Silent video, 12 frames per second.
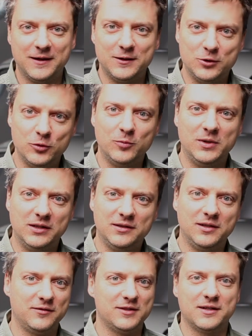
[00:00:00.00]
do
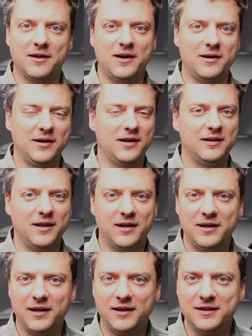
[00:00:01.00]
building this car.
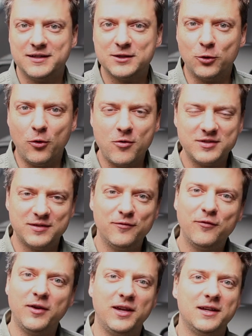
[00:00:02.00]
And it's awesome
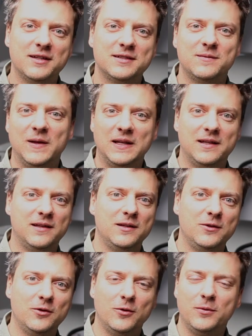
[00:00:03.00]
thing is that,
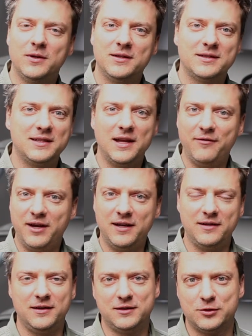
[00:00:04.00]
you know, it never
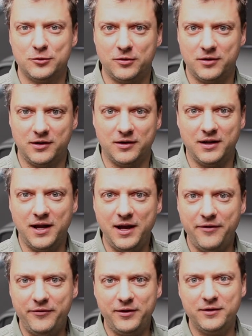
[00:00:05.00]
ending story.
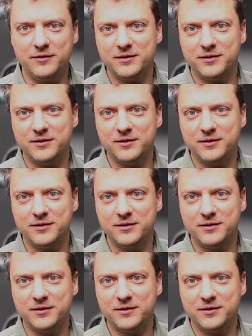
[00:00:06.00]
Every